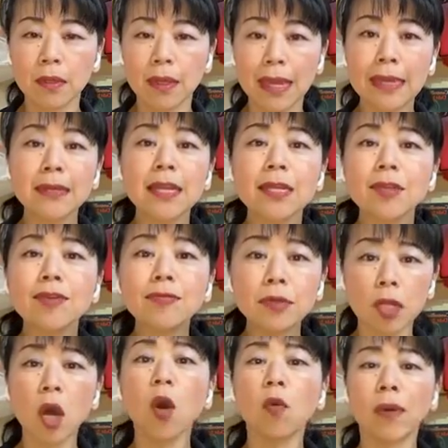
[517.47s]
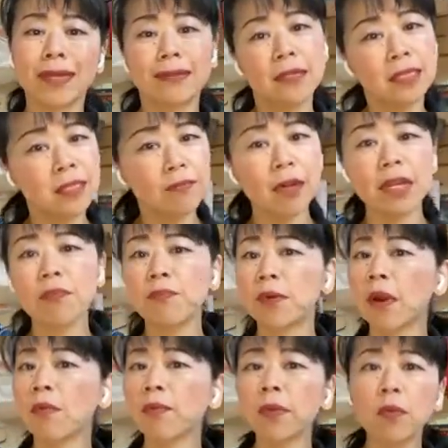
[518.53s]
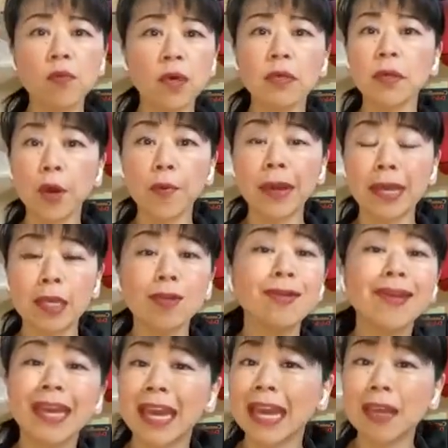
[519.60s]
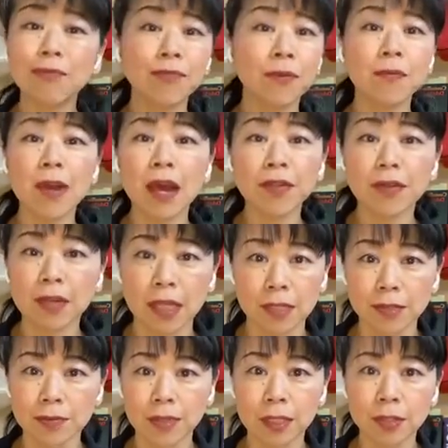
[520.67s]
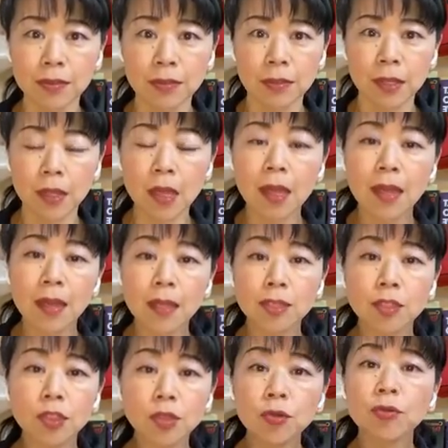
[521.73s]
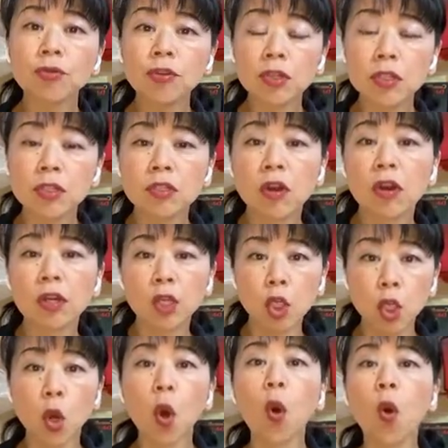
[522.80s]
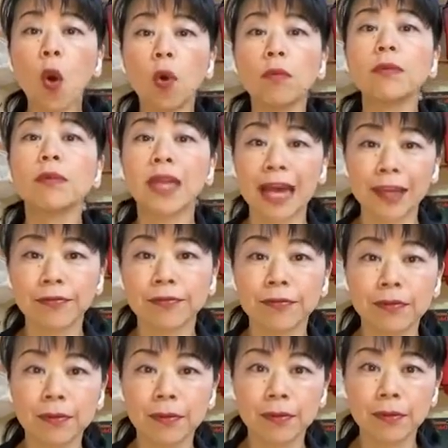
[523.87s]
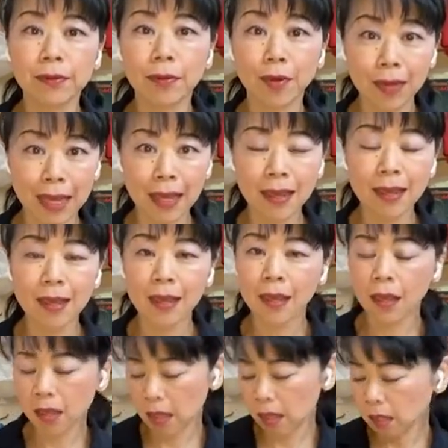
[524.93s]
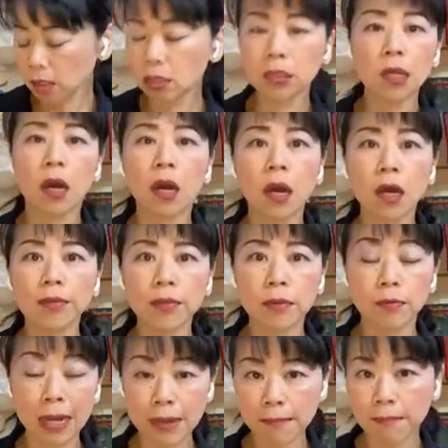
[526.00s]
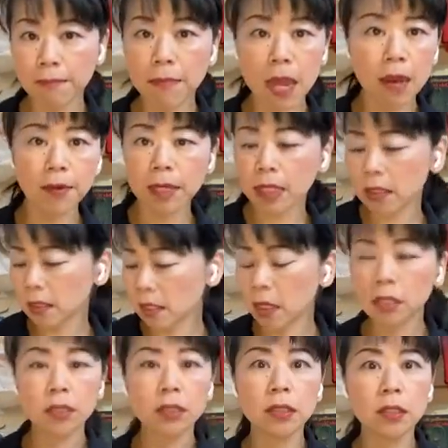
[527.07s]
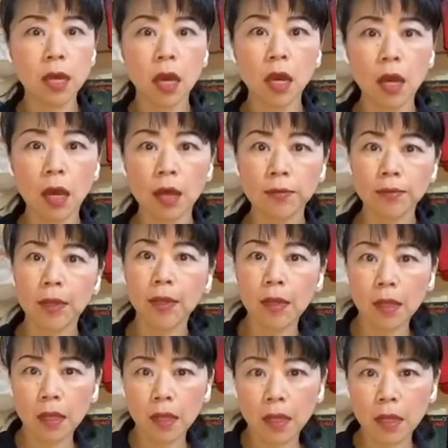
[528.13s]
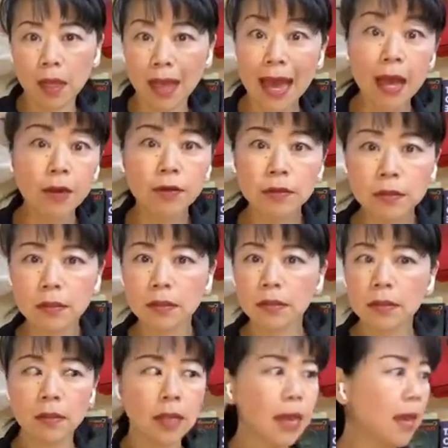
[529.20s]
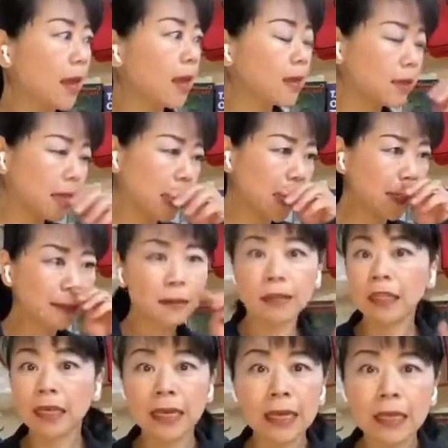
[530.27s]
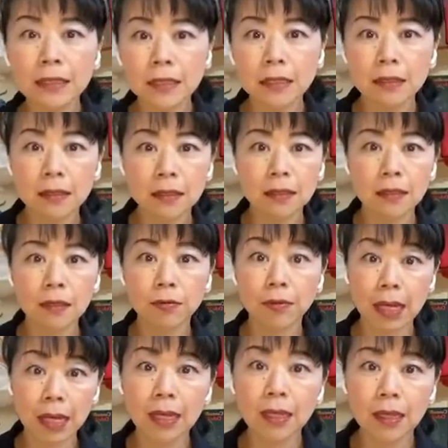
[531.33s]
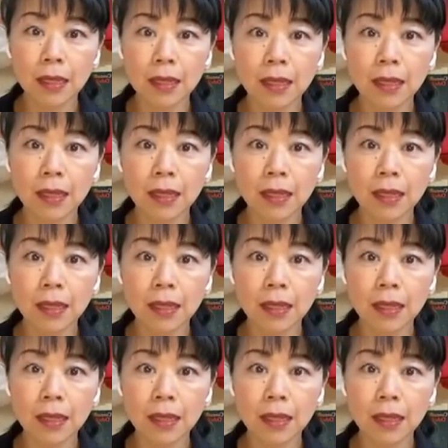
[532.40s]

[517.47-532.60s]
And you know it. Somebody probably will know it. You came from another country too. To start your own life, okay? Job, right? Married, job, house, and then kids, right?